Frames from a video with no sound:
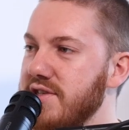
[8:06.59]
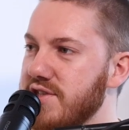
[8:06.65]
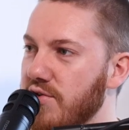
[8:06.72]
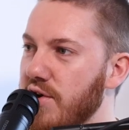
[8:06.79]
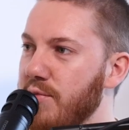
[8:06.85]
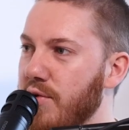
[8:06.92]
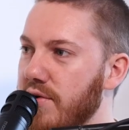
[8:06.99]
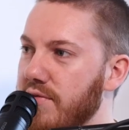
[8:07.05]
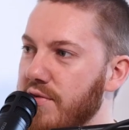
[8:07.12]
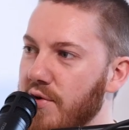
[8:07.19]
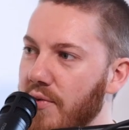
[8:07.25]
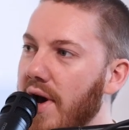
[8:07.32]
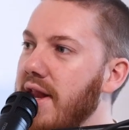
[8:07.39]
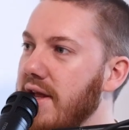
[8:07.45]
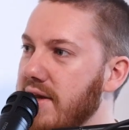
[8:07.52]
a storyboard for a
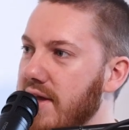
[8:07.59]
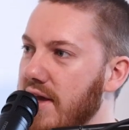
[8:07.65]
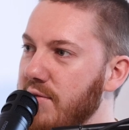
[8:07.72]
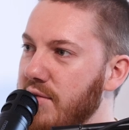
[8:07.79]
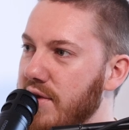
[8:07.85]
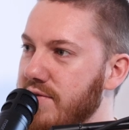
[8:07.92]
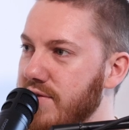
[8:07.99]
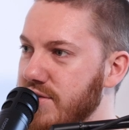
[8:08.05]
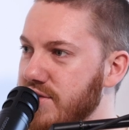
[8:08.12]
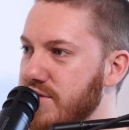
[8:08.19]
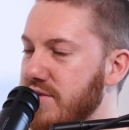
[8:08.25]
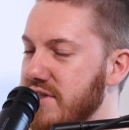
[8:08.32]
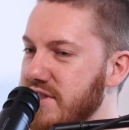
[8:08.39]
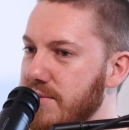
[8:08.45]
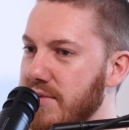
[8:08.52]
wedding day, but if you're
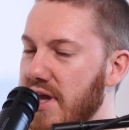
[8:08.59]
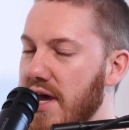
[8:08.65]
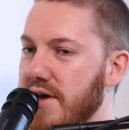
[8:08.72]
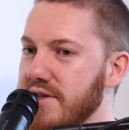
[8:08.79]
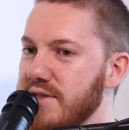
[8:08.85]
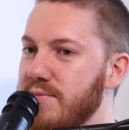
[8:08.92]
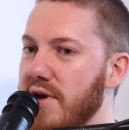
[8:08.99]
shooting something else.